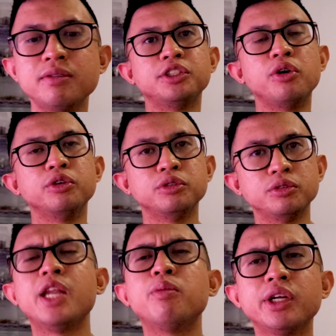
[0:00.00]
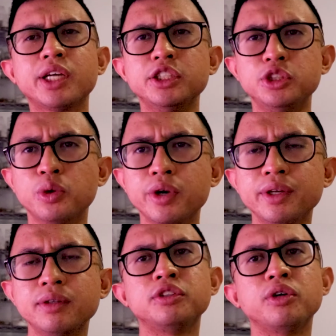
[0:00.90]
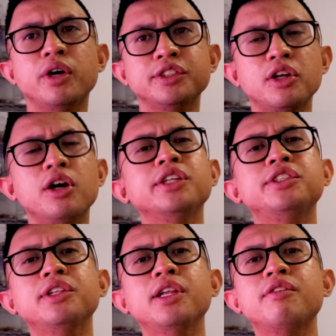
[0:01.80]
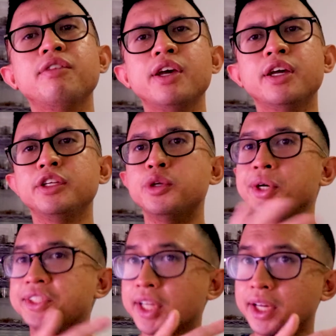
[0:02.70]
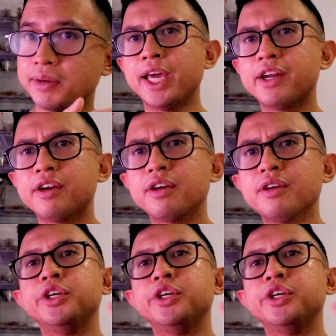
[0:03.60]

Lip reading: So anyone can join, so as long as you live in USA, Canada,